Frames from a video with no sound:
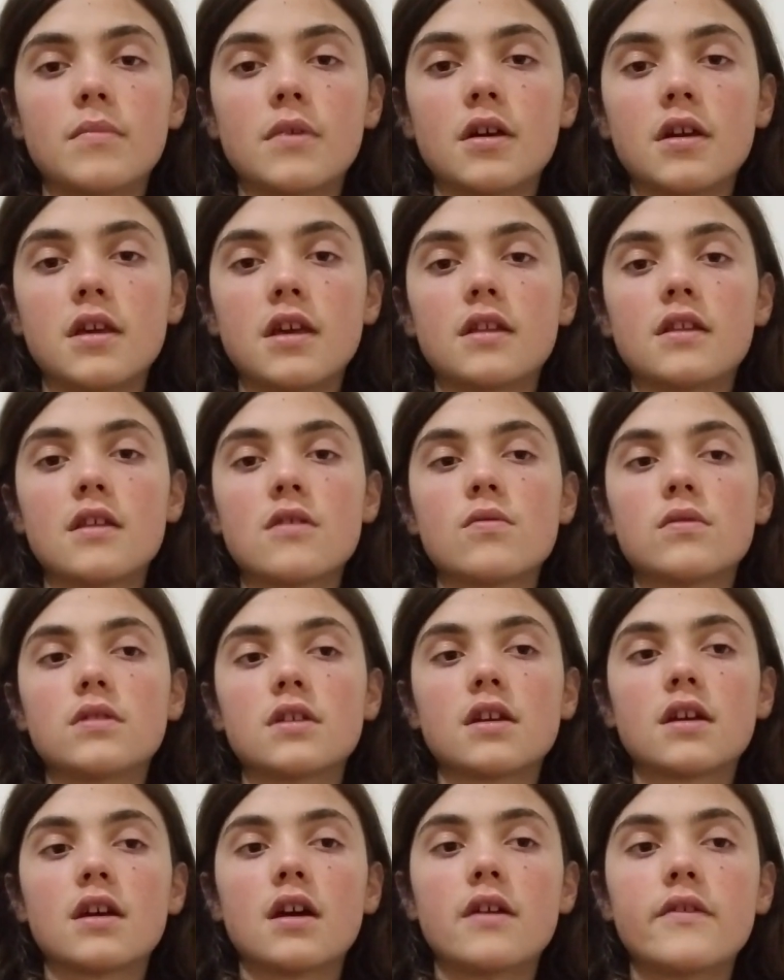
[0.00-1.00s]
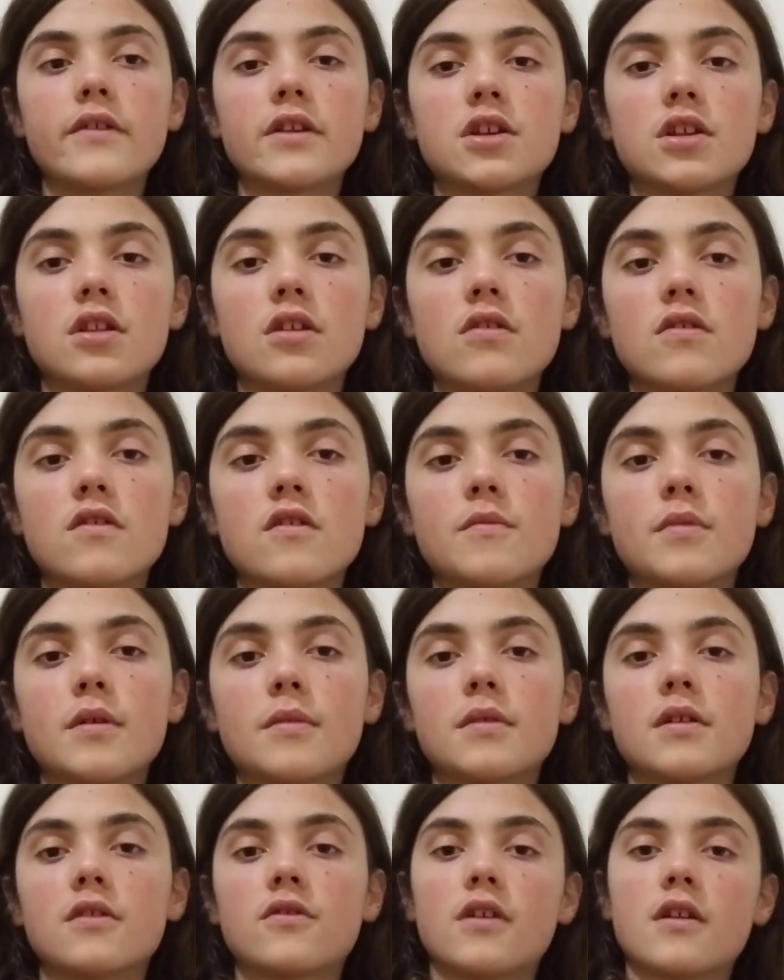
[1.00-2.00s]
Uh, yeah, this will encourage the use of
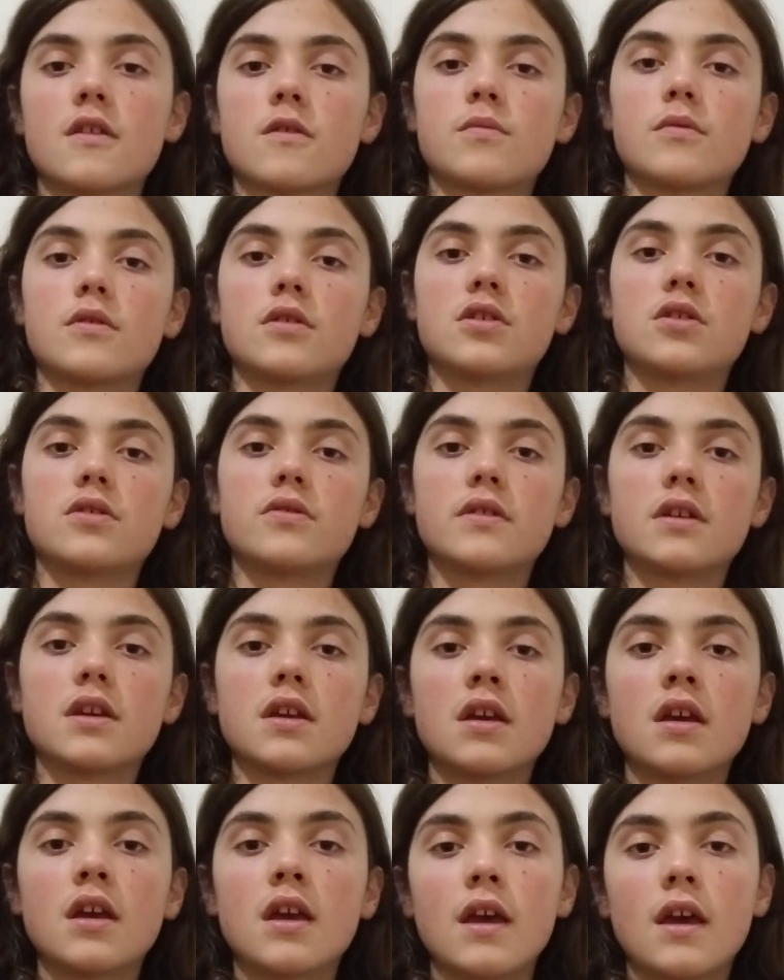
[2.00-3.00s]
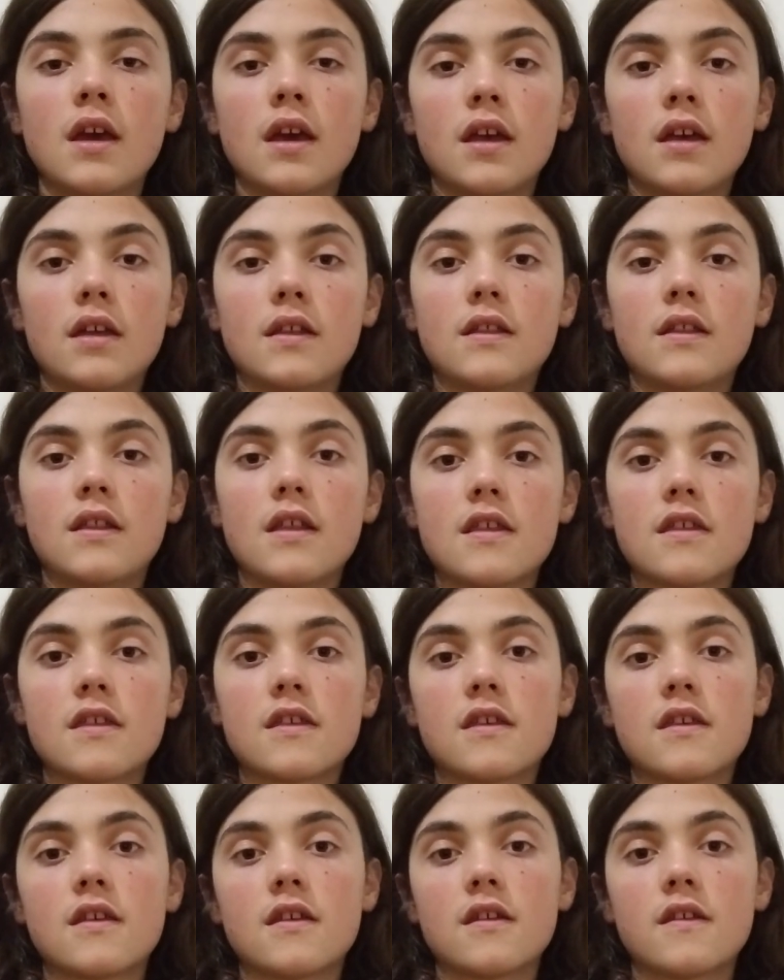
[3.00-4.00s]
public transport during
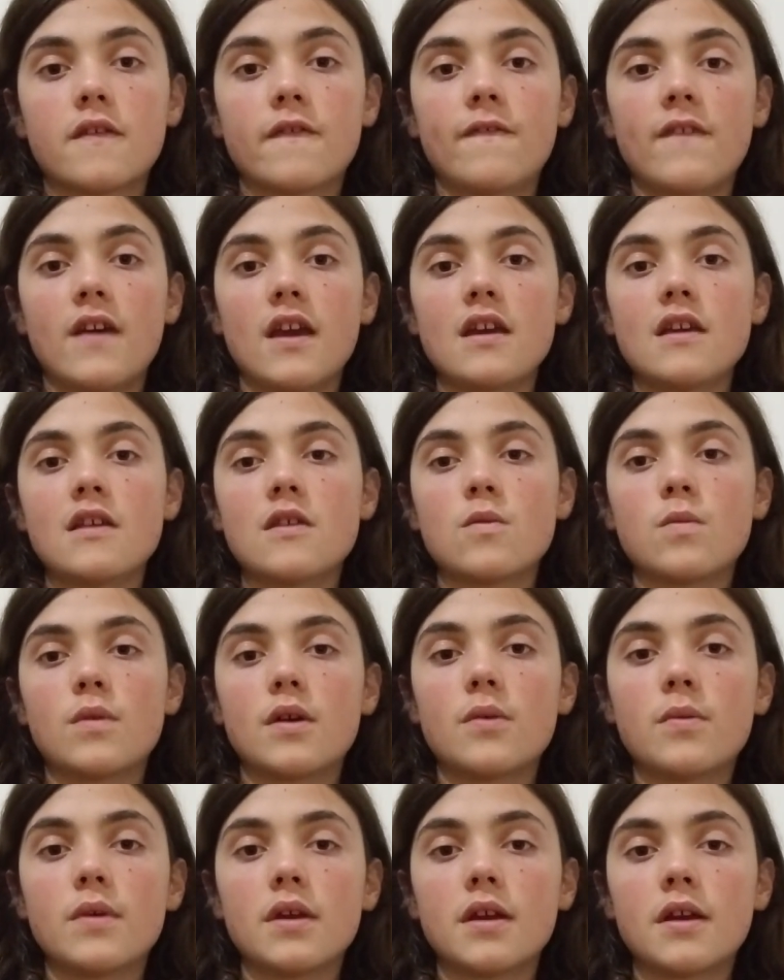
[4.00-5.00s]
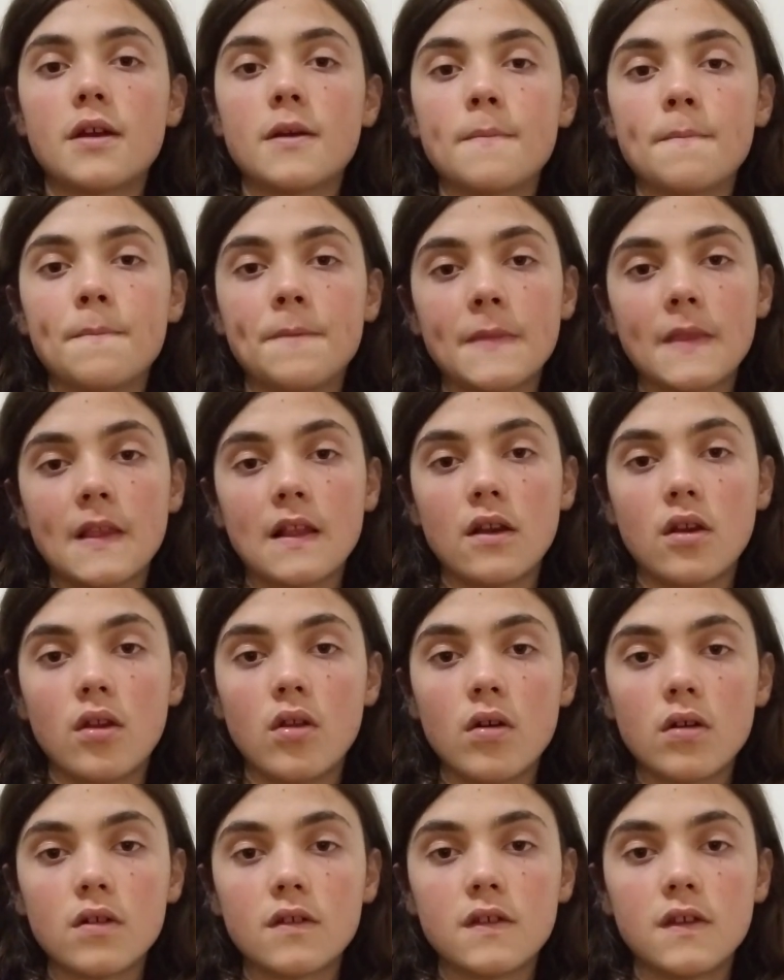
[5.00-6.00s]
this phase where we are
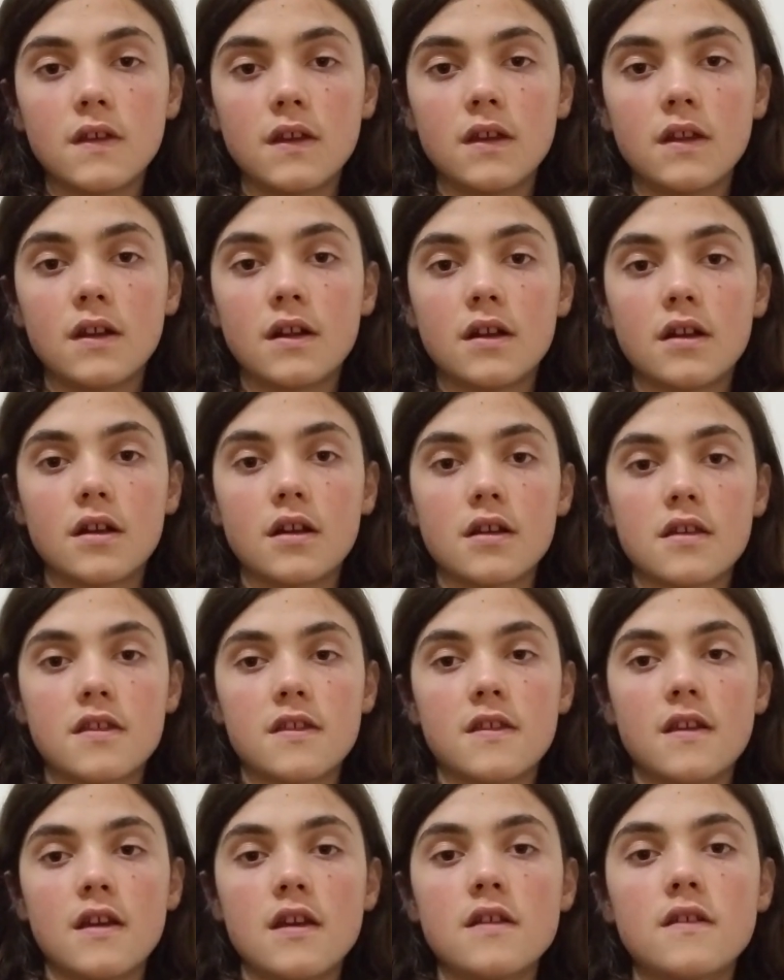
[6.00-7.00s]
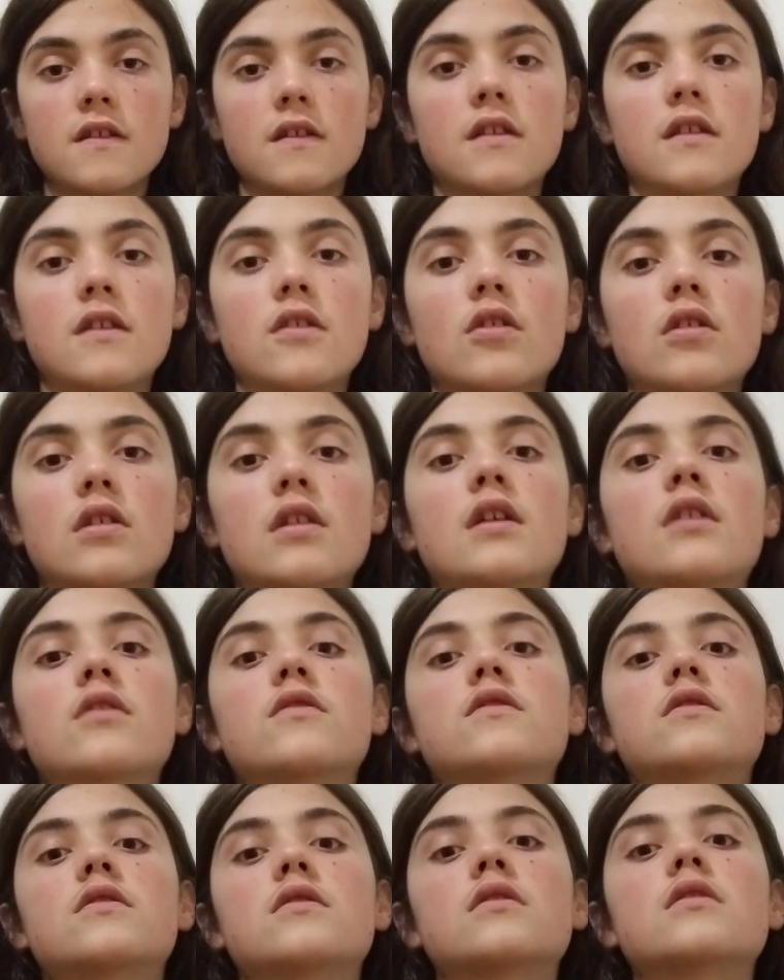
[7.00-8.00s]
locked in our state and not
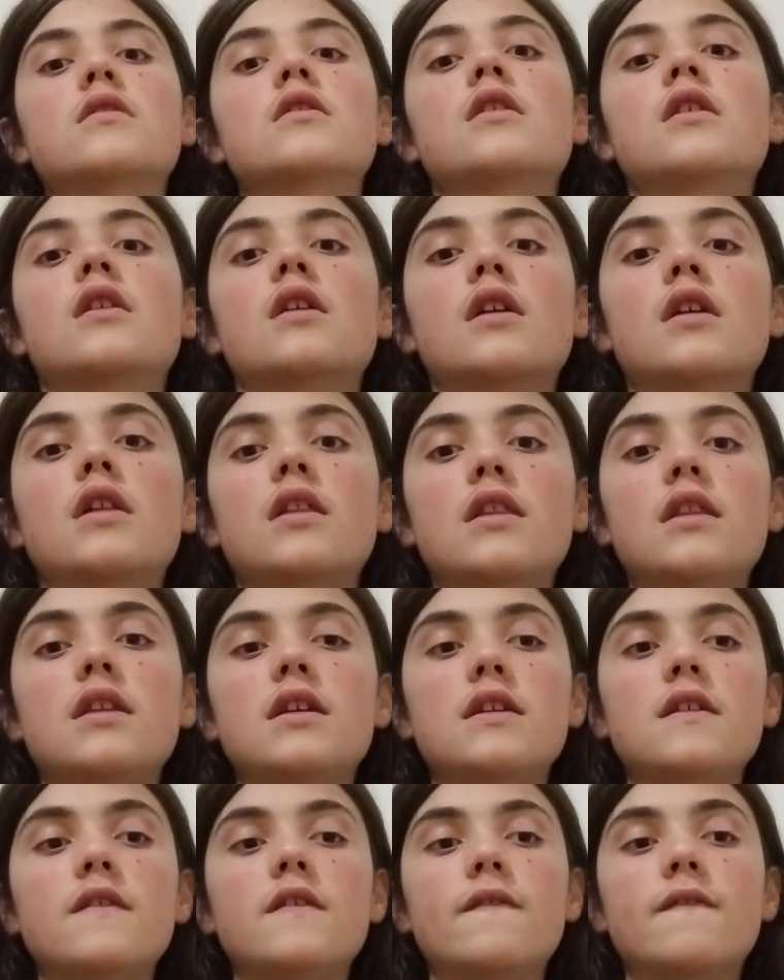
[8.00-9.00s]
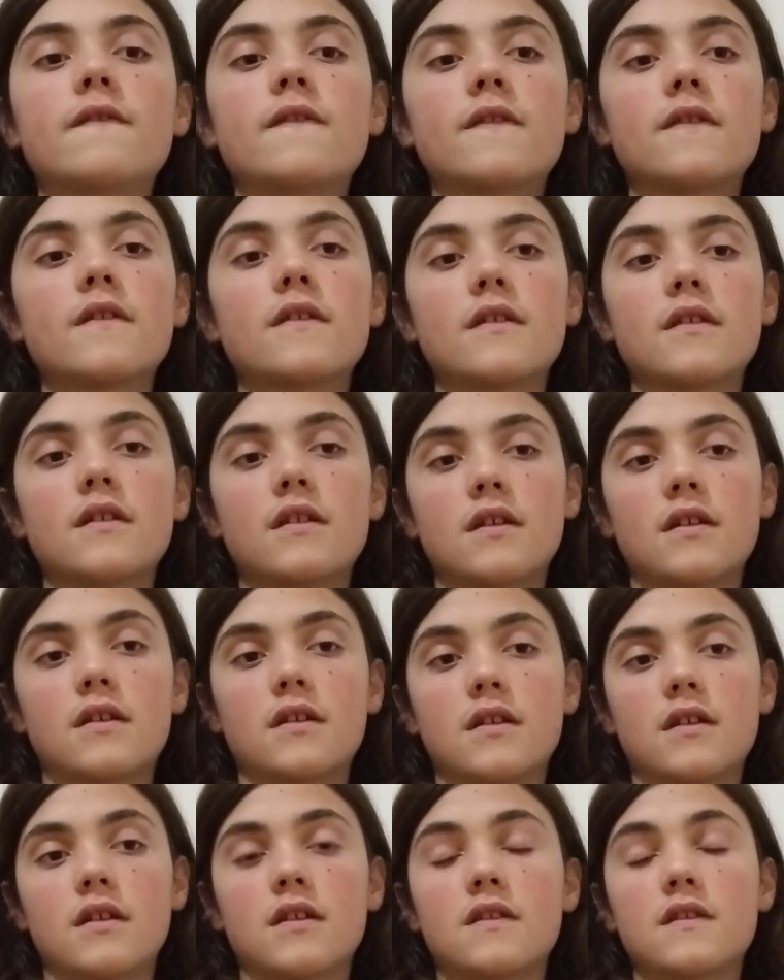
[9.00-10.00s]
allowed to leave
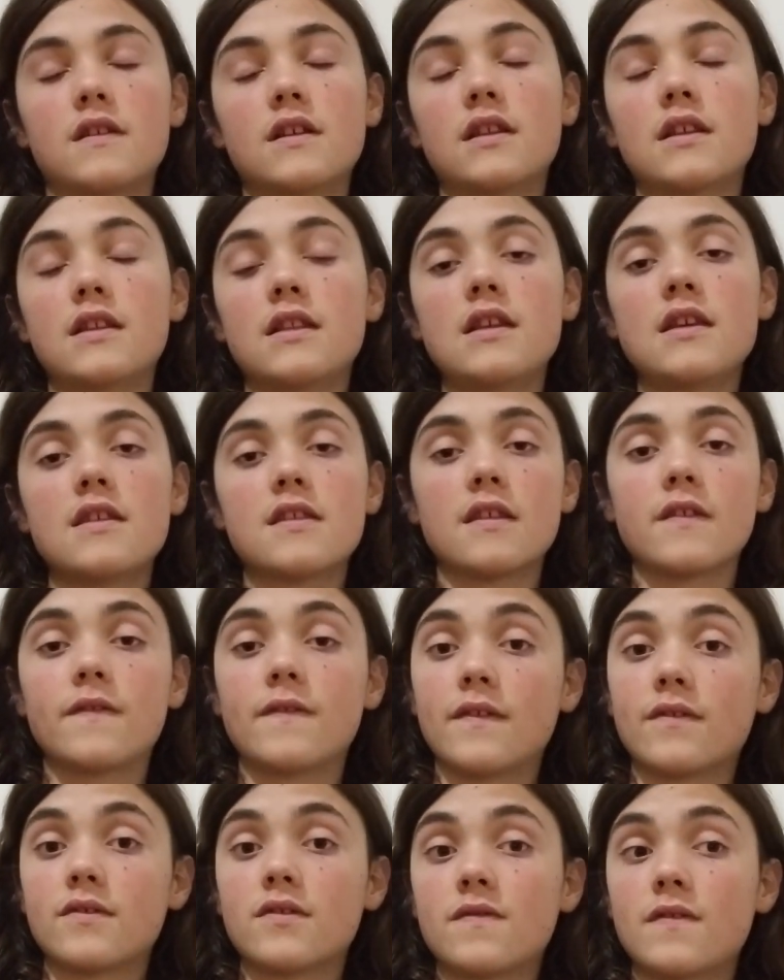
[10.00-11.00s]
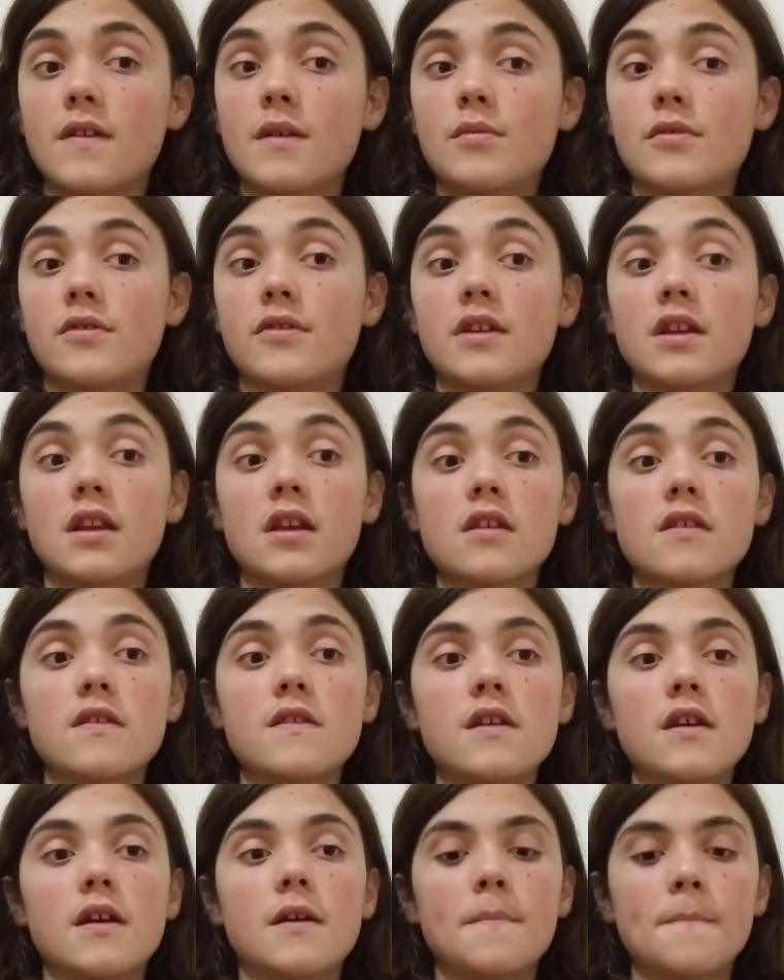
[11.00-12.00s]
until at least the fifth of February next
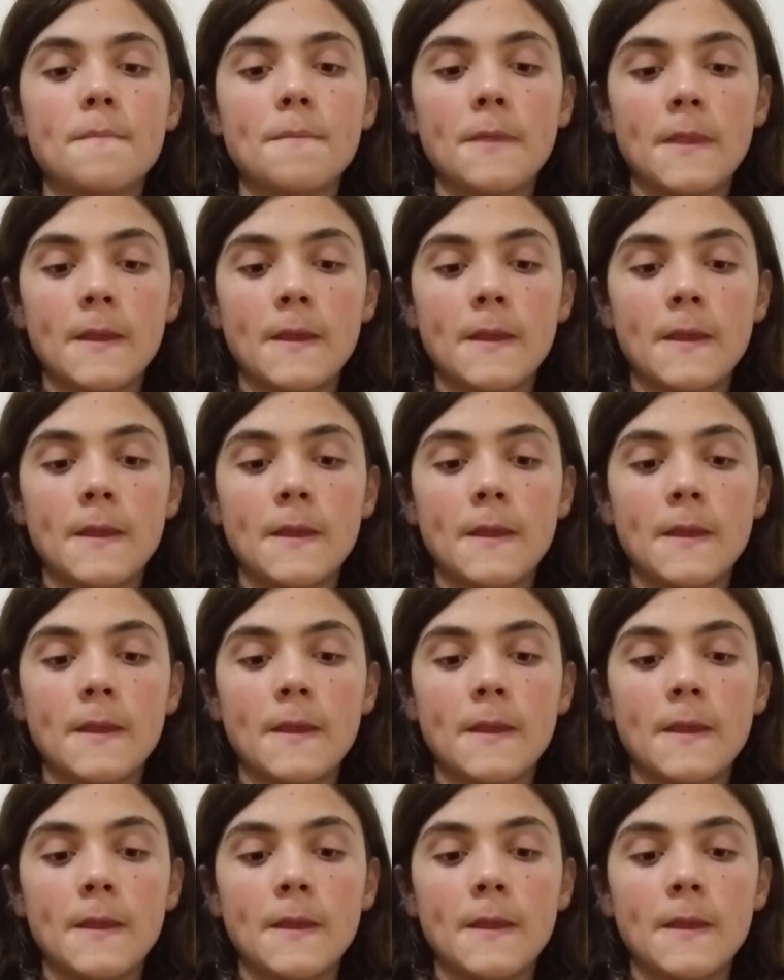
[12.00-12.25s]
year.